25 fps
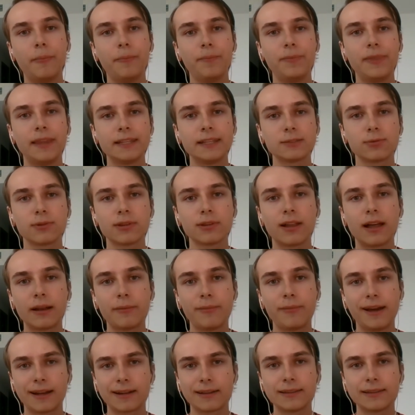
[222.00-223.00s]
This will
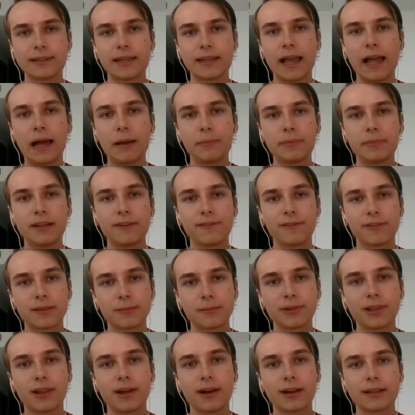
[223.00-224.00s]
automatically happen if the
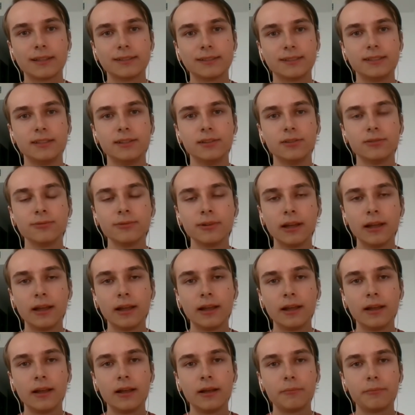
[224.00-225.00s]
block is new,
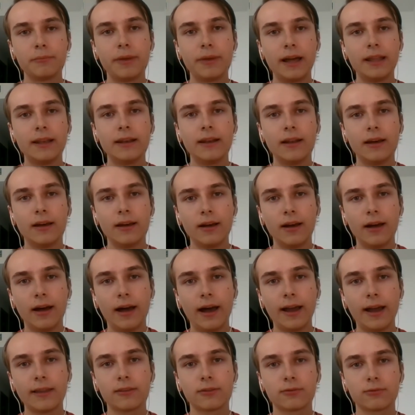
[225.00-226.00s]
but
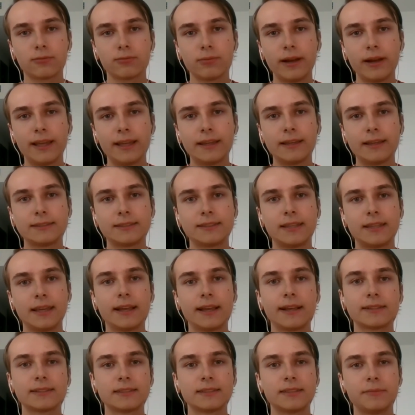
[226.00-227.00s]
either way, it
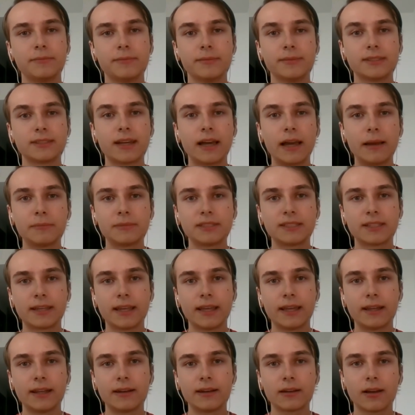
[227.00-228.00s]
takes some time to
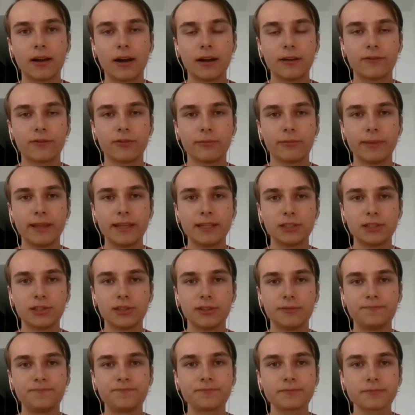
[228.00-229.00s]
get
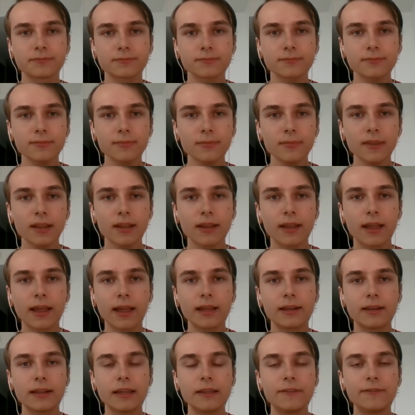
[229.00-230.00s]
confirmation.
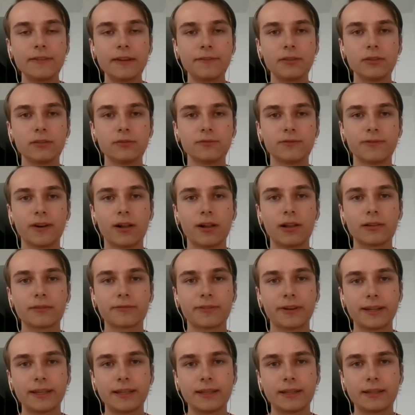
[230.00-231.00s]
And even if you've
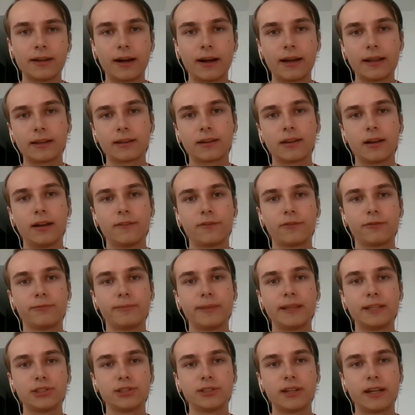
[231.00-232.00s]
already gotten
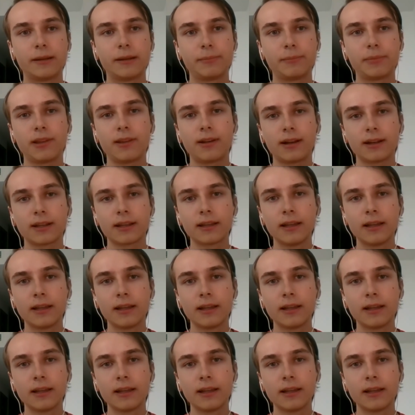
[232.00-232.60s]
confirmation on a block,